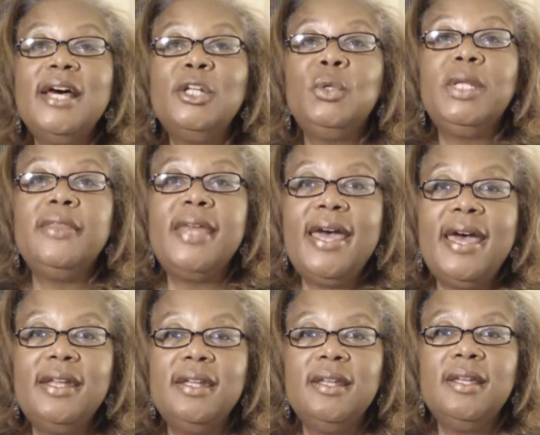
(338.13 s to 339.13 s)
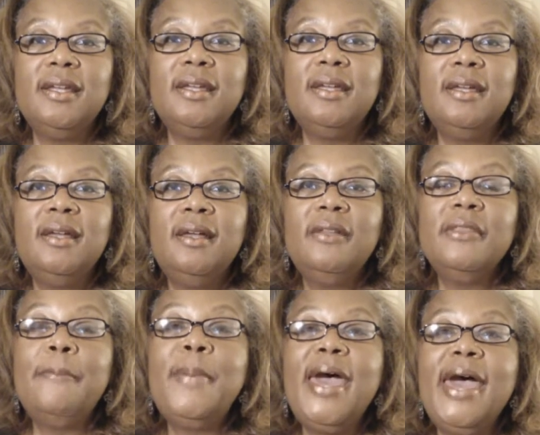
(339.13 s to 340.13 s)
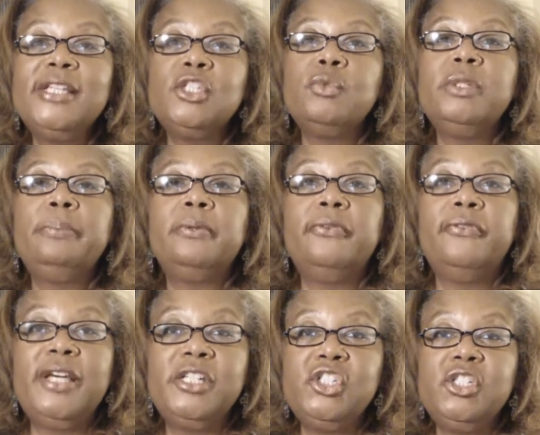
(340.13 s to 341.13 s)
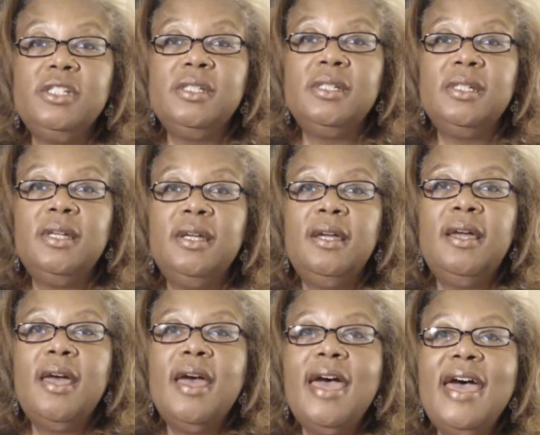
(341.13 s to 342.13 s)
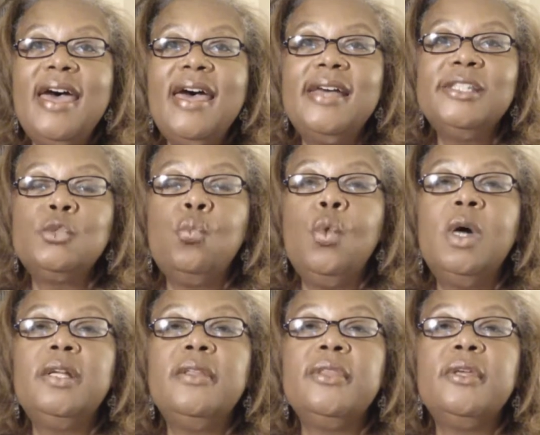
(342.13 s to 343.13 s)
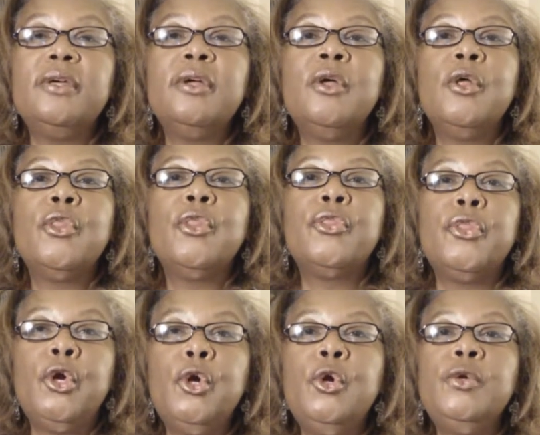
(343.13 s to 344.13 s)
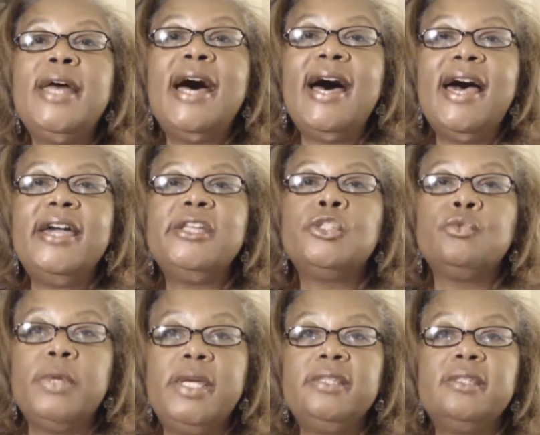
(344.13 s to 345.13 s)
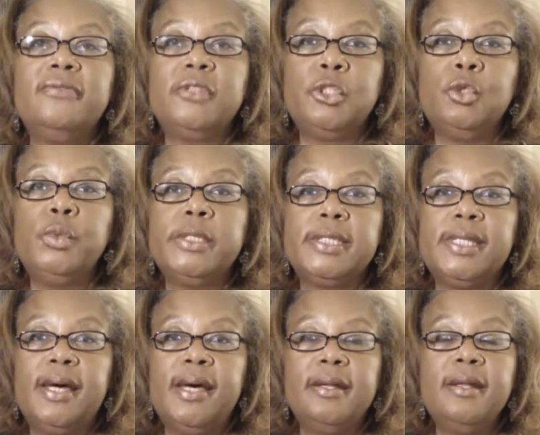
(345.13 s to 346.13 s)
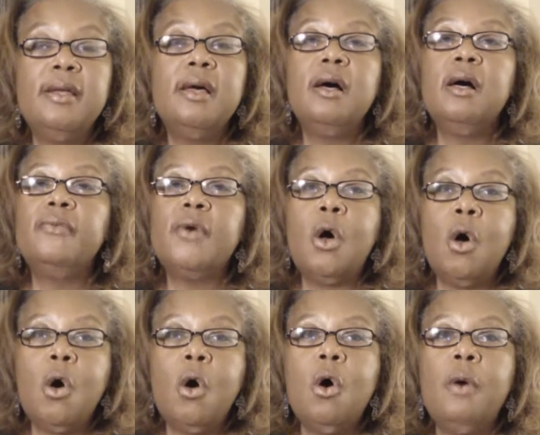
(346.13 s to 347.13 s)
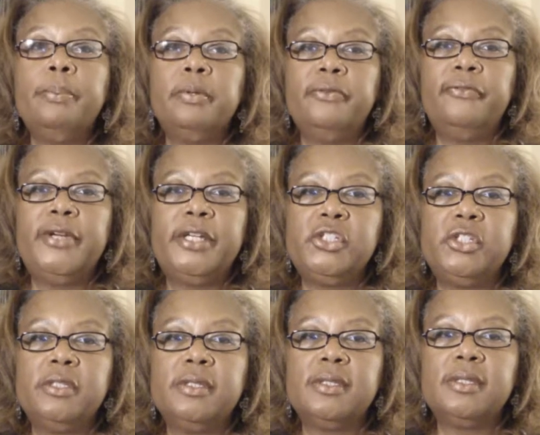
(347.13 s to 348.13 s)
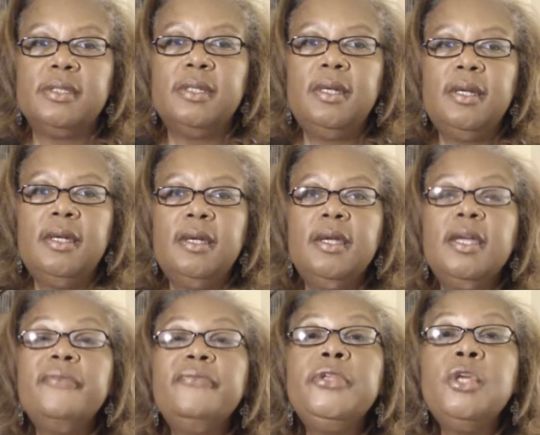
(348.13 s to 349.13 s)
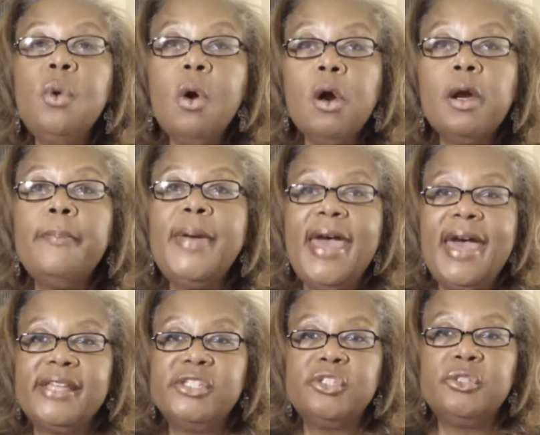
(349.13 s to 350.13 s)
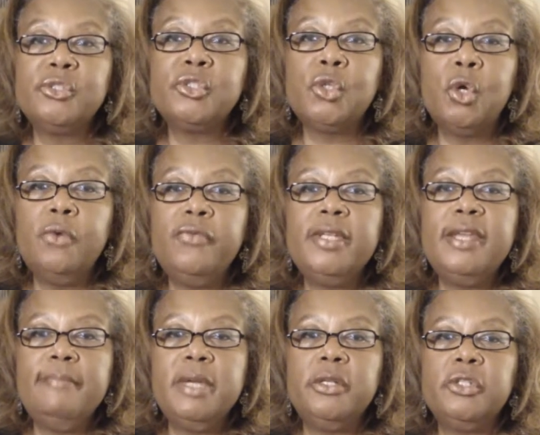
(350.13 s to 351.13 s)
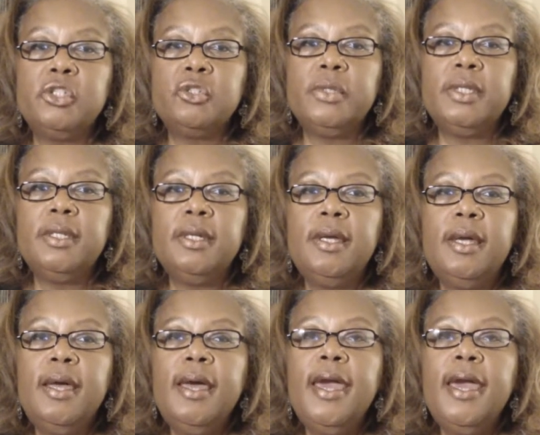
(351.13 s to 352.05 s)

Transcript: And not only that, the pastorate profession has one of the 3rd highest rates of suicide of all professions. If you are a pastor serving in ministry